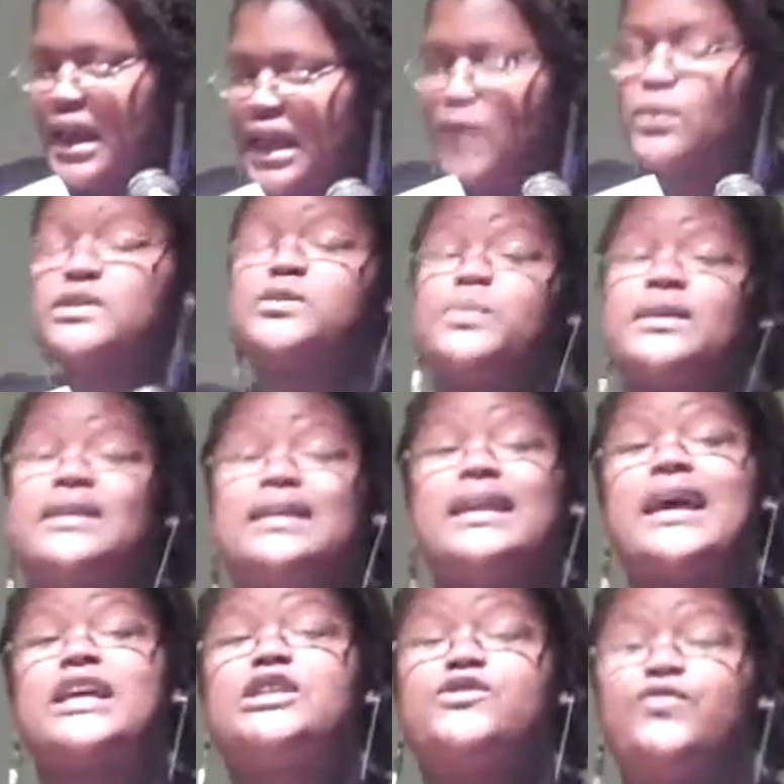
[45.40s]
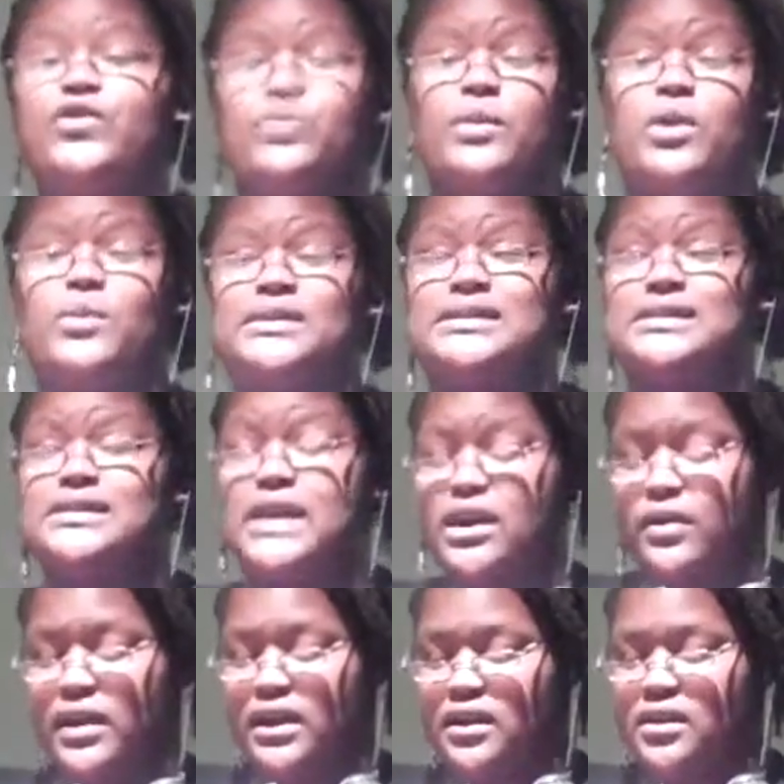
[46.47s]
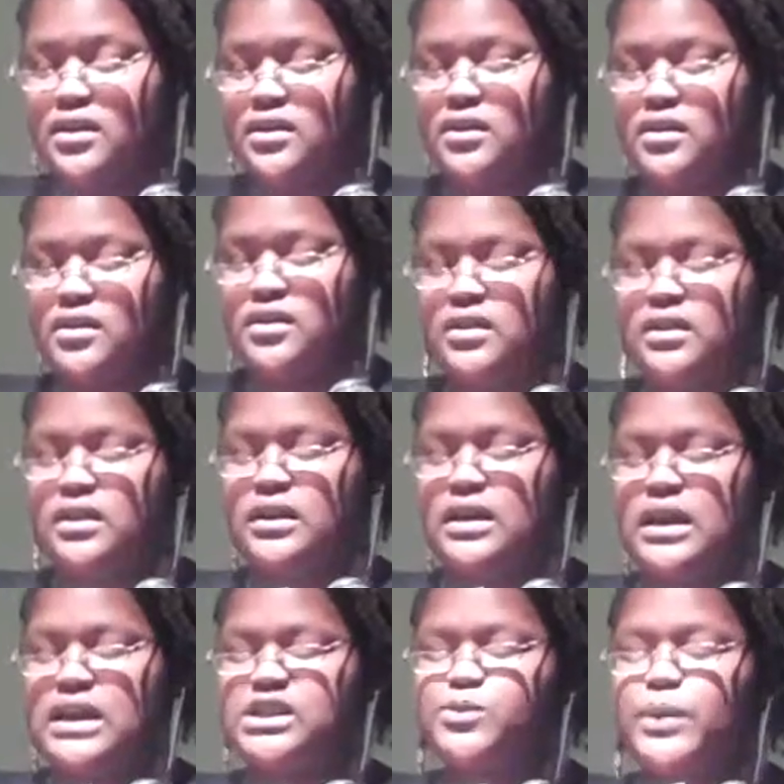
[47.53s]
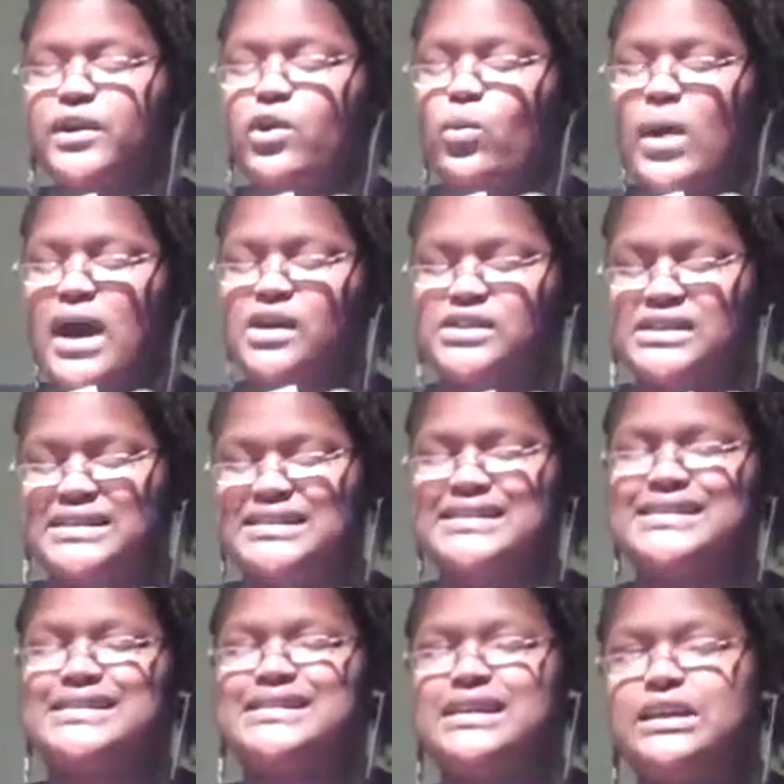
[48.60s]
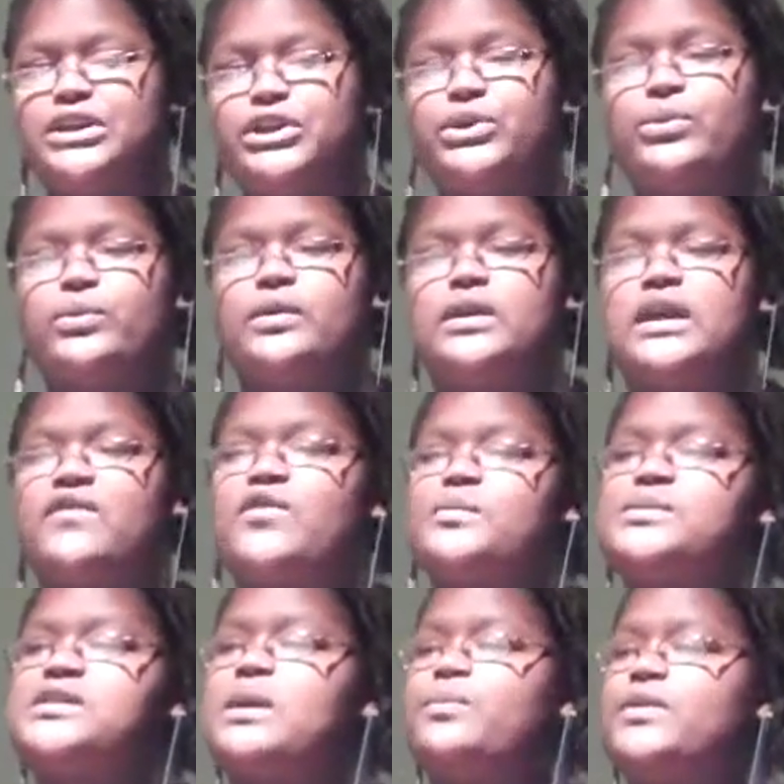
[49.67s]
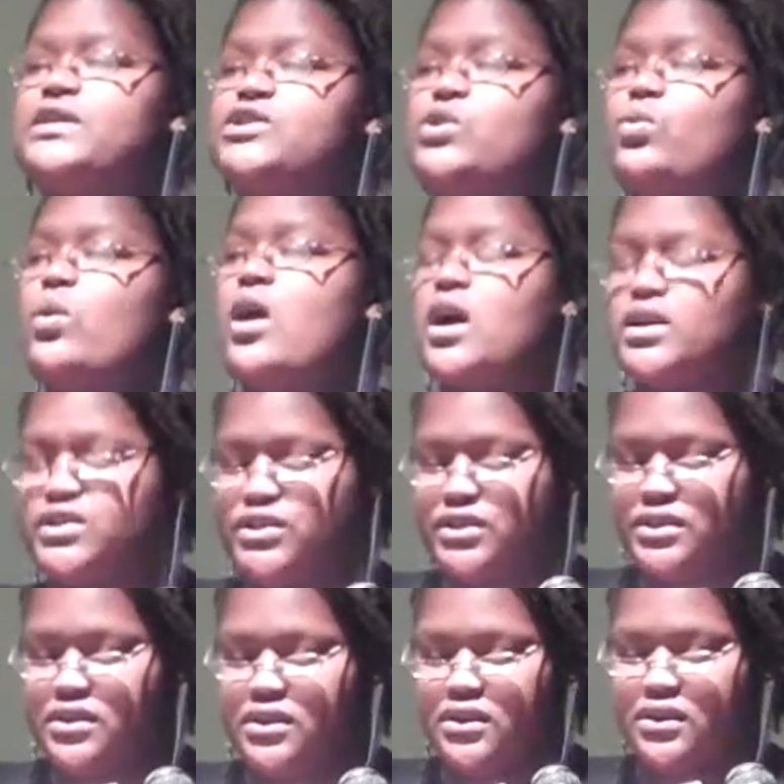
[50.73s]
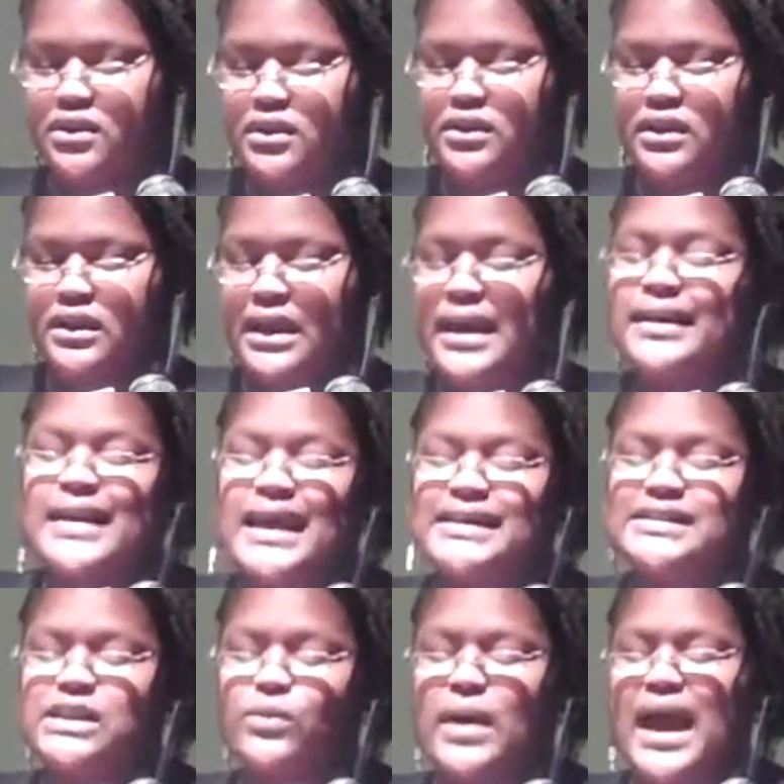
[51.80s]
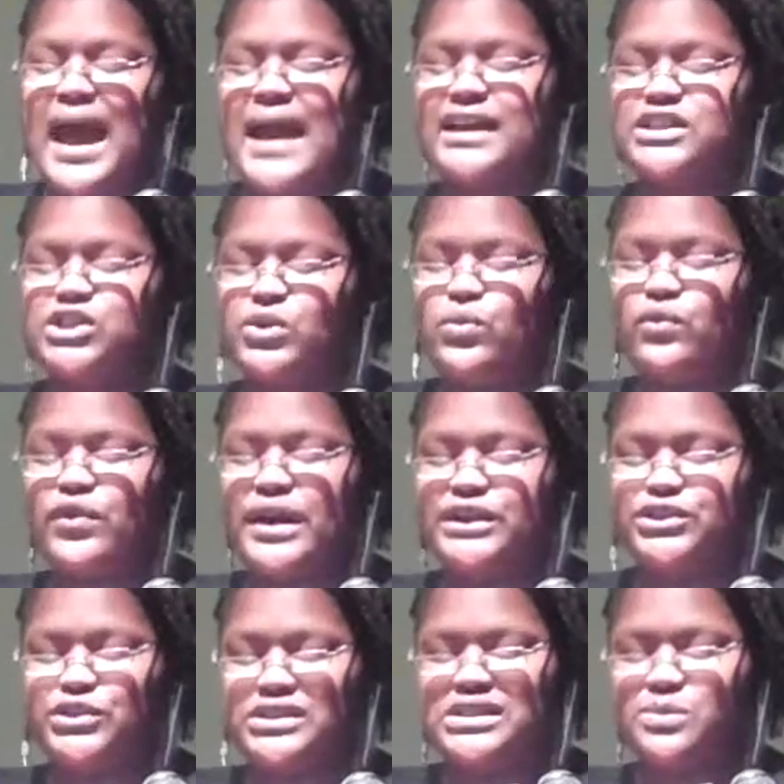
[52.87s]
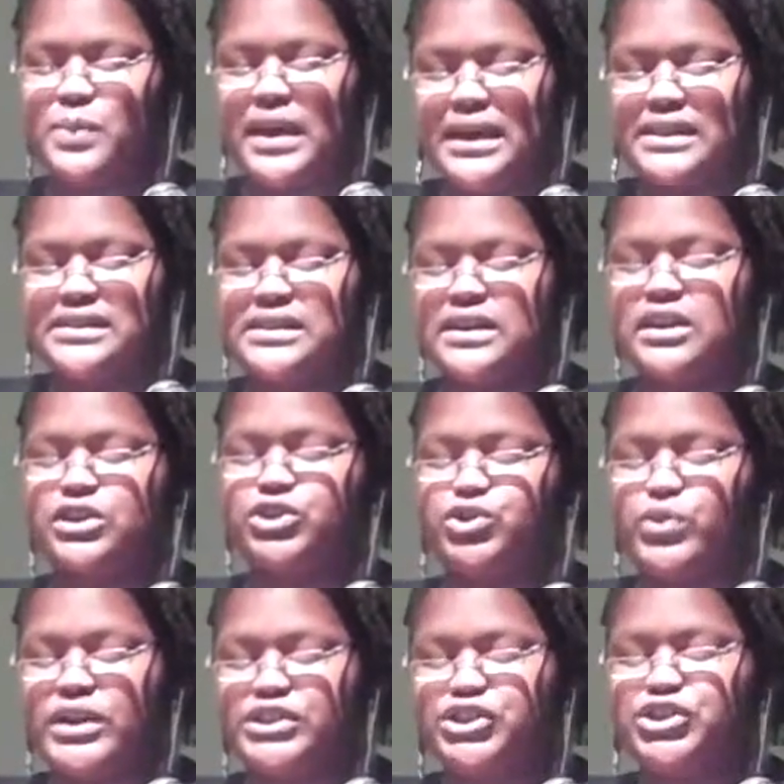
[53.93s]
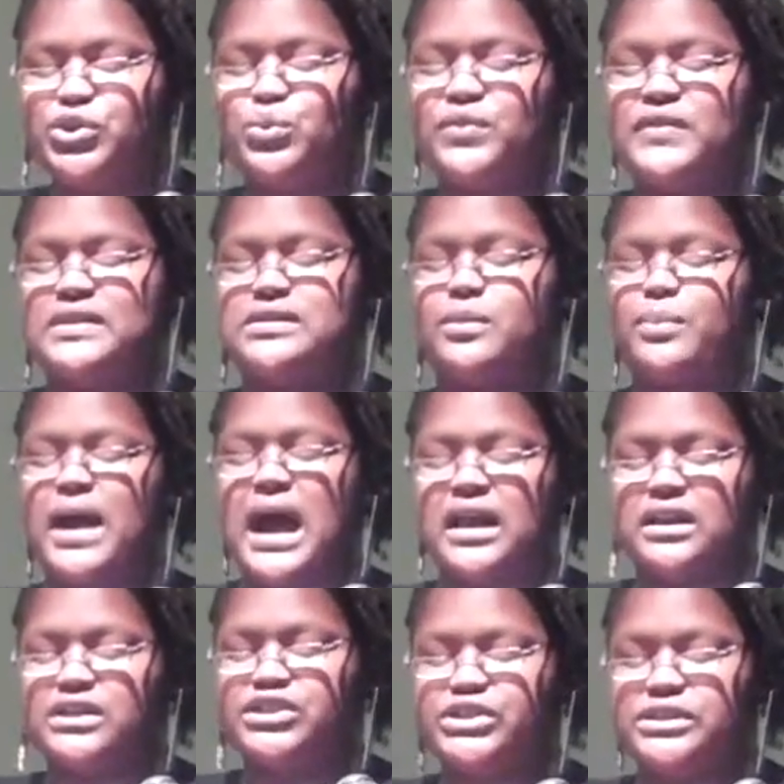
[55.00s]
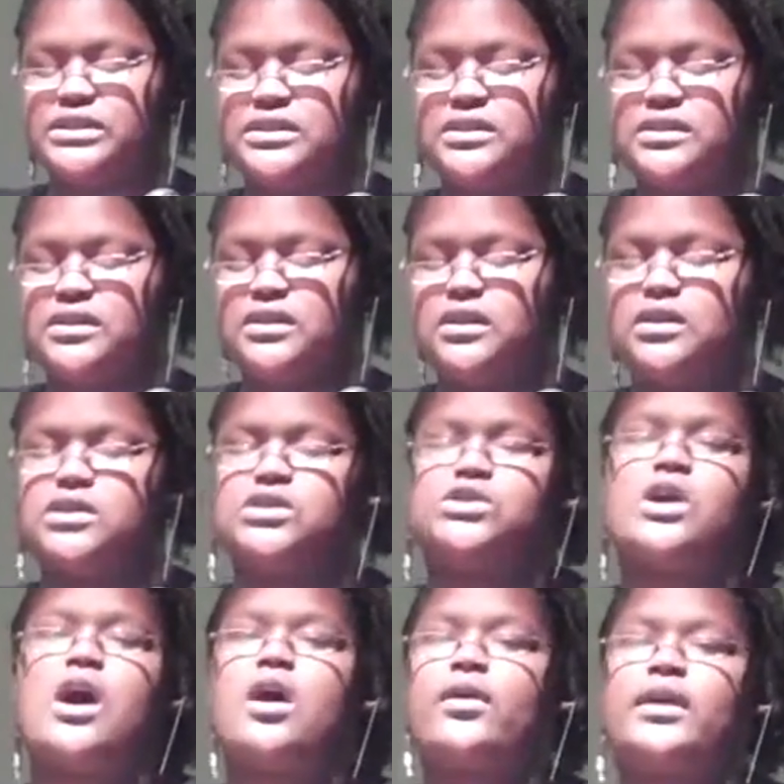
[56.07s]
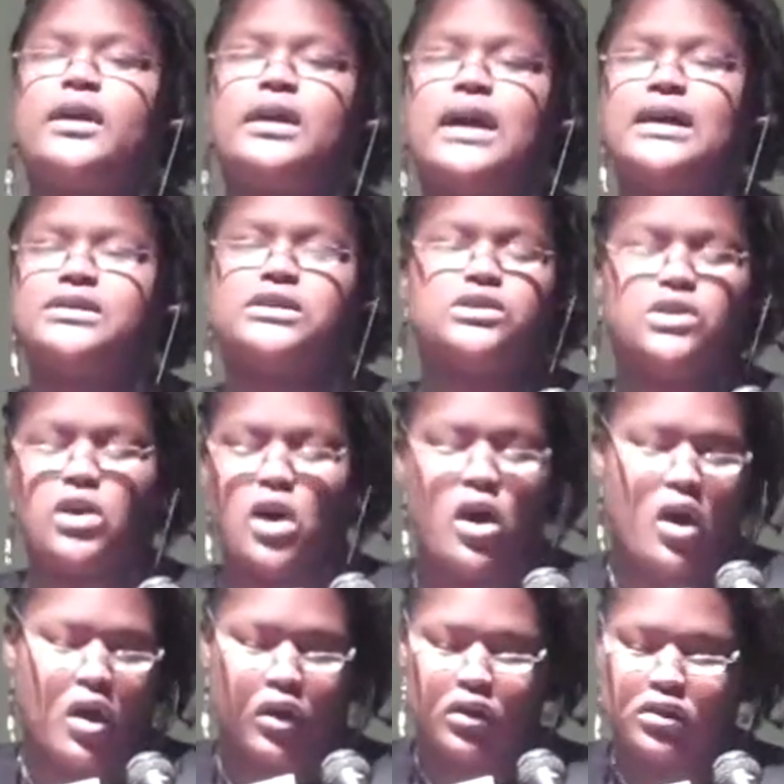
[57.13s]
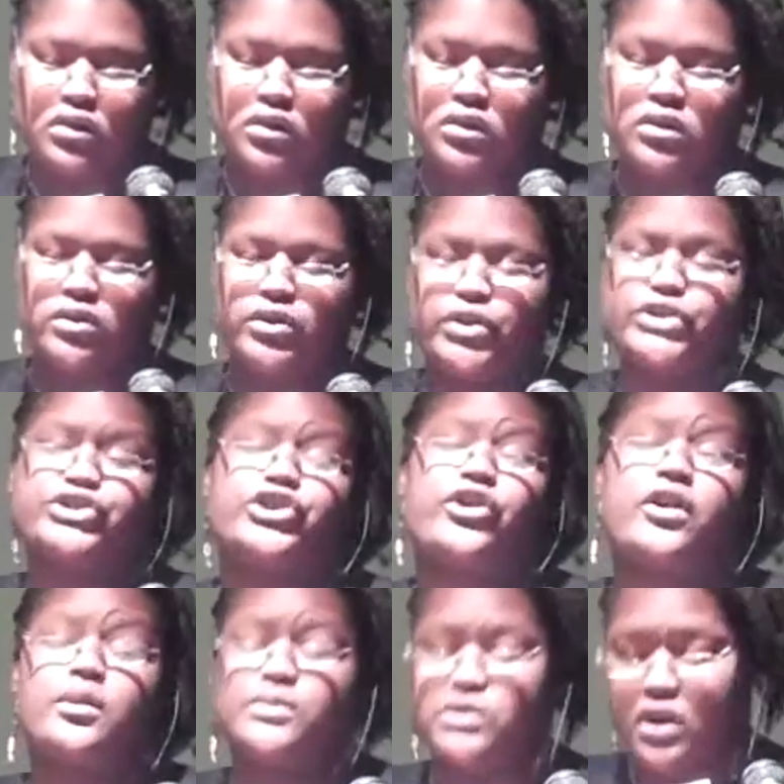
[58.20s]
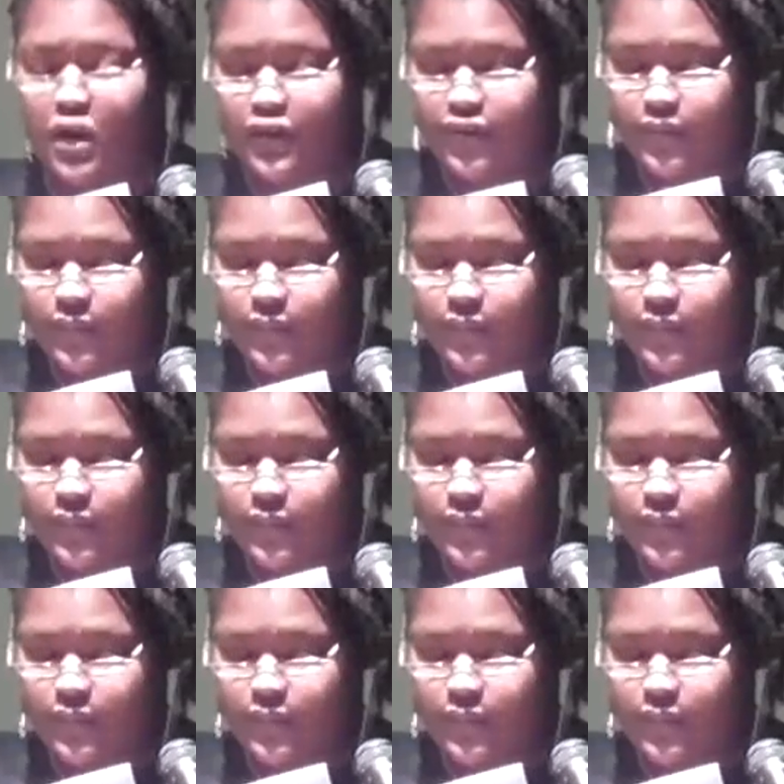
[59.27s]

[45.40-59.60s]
He will spend the next few moments staring. It's been a while since he's seen you. Give him something to watch. Next he will ask to invade your space and undress you with his apologies. Sorry, I didn't call. Your shirt comes off.